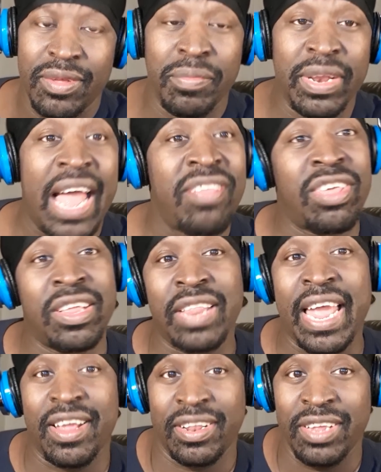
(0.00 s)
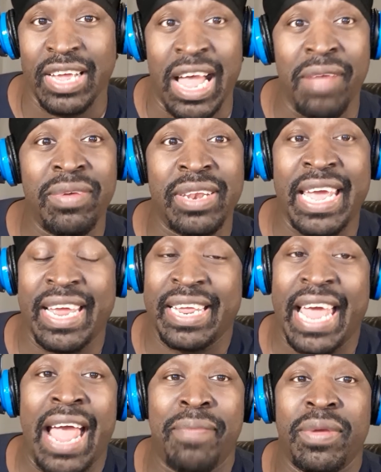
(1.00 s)
But I just like, look, I'm glad
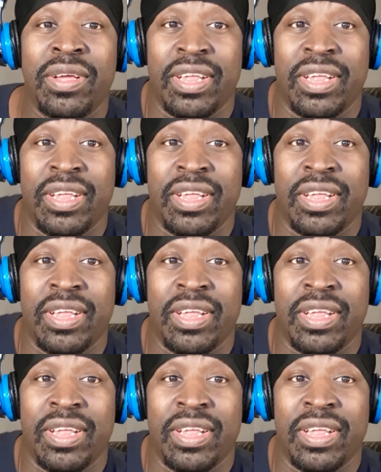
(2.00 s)
it happened